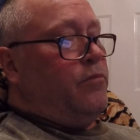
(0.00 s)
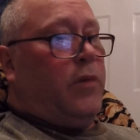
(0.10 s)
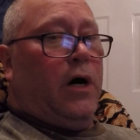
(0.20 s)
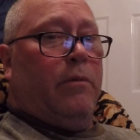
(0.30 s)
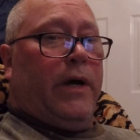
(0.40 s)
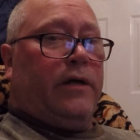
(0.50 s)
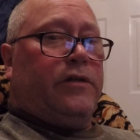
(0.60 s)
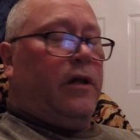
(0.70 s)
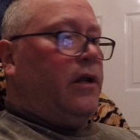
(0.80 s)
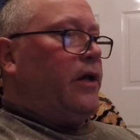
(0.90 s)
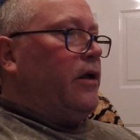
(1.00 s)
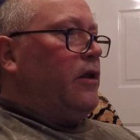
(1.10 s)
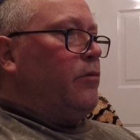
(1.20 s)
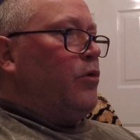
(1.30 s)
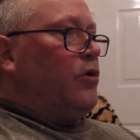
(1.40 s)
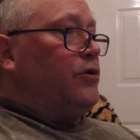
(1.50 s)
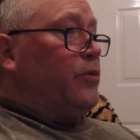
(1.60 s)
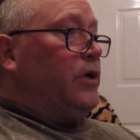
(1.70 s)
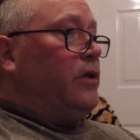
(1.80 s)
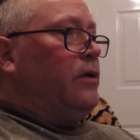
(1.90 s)
Bob acts a lot like a liberal as
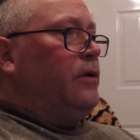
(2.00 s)
well.